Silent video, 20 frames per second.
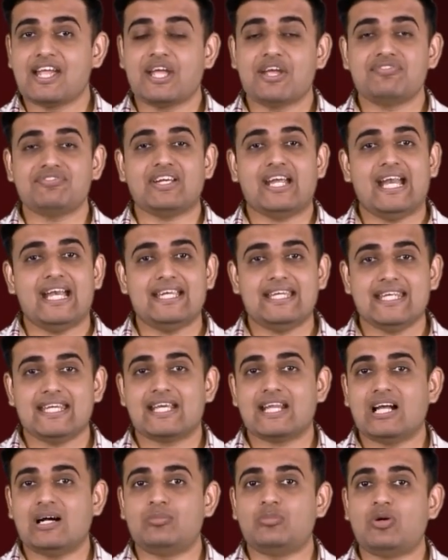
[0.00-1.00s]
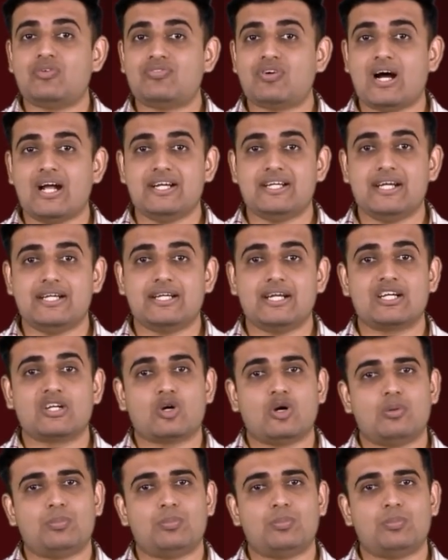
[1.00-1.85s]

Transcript: if 80 gram of hydrated